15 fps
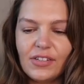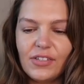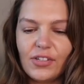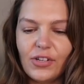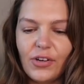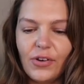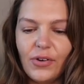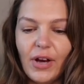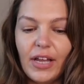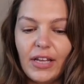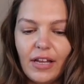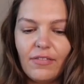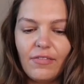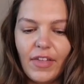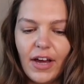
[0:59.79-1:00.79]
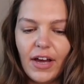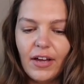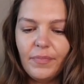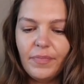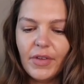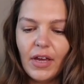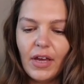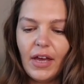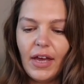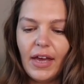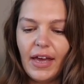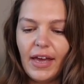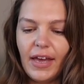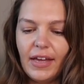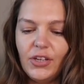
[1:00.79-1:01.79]
So I love that,
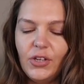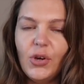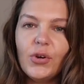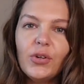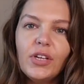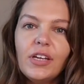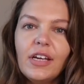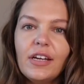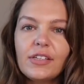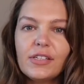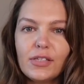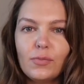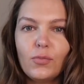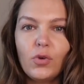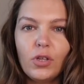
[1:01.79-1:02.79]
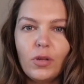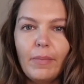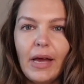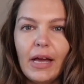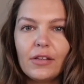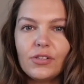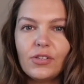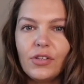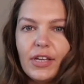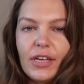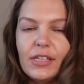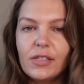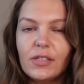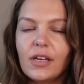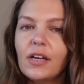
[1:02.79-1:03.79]
and you only need a small amount, so
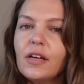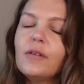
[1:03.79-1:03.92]
these